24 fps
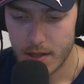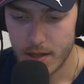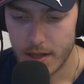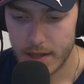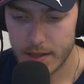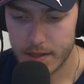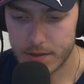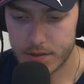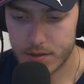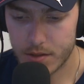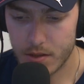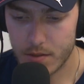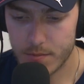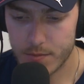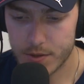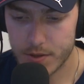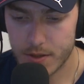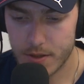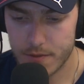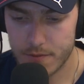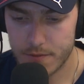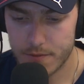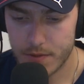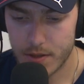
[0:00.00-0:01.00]
And in terms
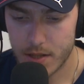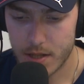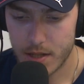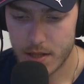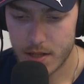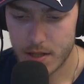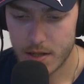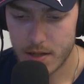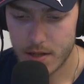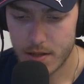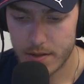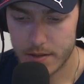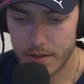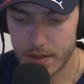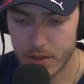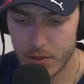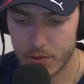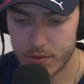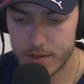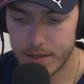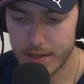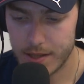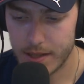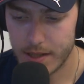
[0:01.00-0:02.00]
of,
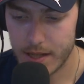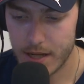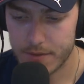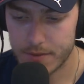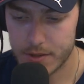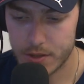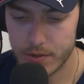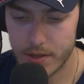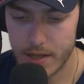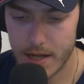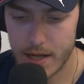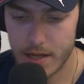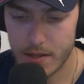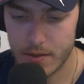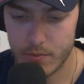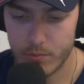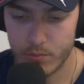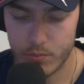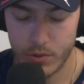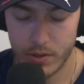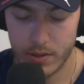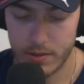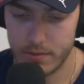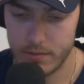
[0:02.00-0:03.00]
DNFs, you
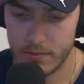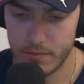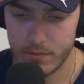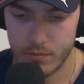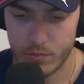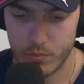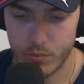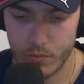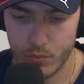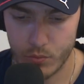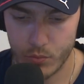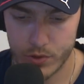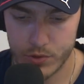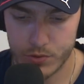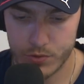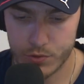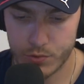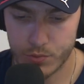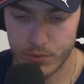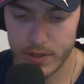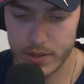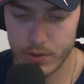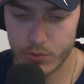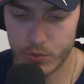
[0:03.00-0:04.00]
had, which
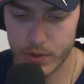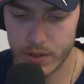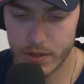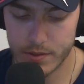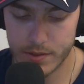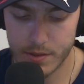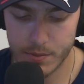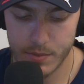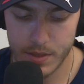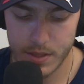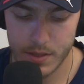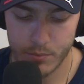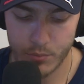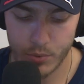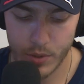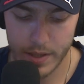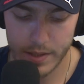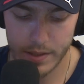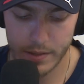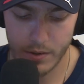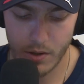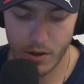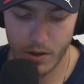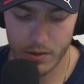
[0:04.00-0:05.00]
was really weird to me,
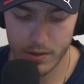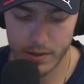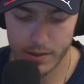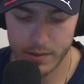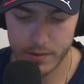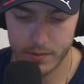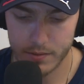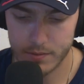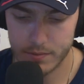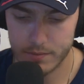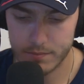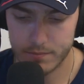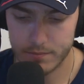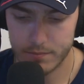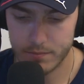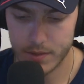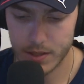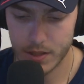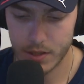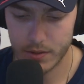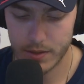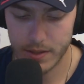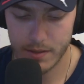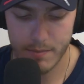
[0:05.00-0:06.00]
Brendon Hartley.
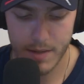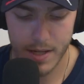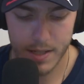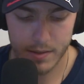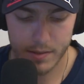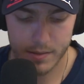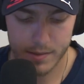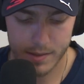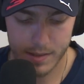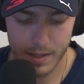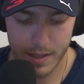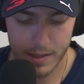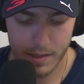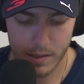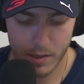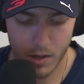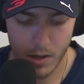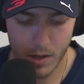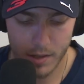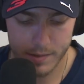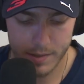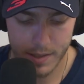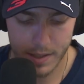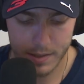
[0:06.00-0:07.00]
He made slightly
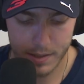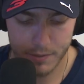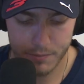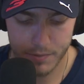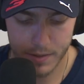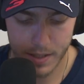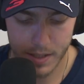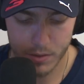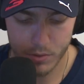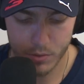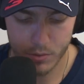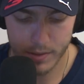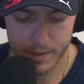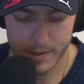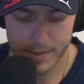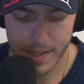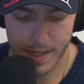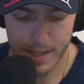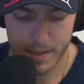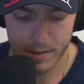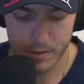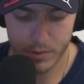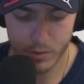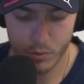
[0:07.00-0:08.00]
contact. I forget who
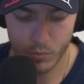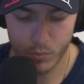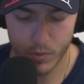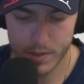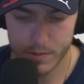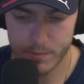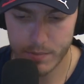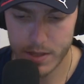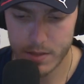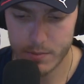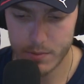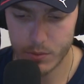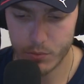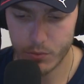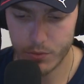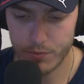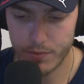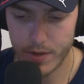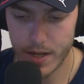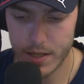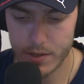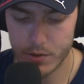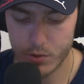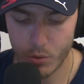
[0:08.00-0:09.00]
it was. Might have been with
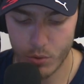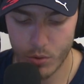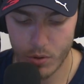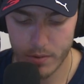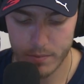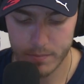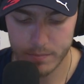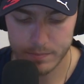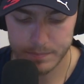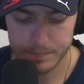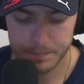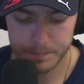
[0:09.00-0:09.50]
Van Dorn.